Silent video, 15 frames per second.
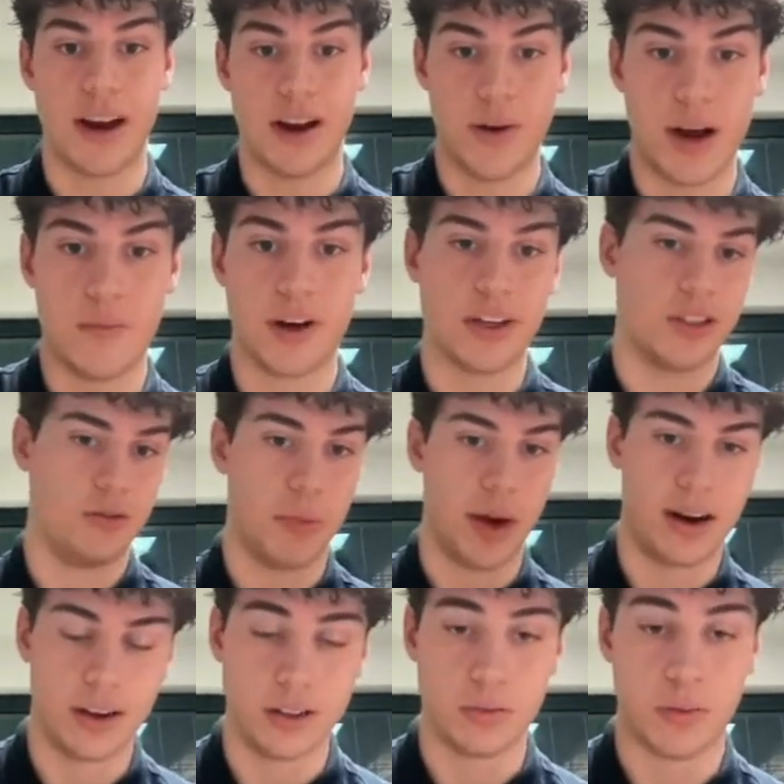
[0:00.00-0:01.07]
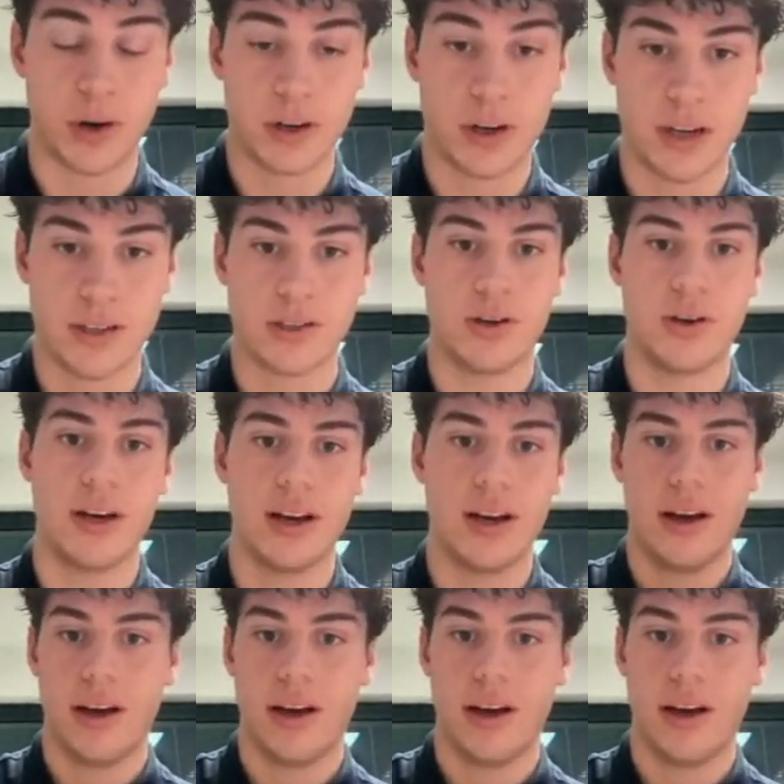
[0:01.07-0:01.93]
anyway because you've made loads of podcasts on it.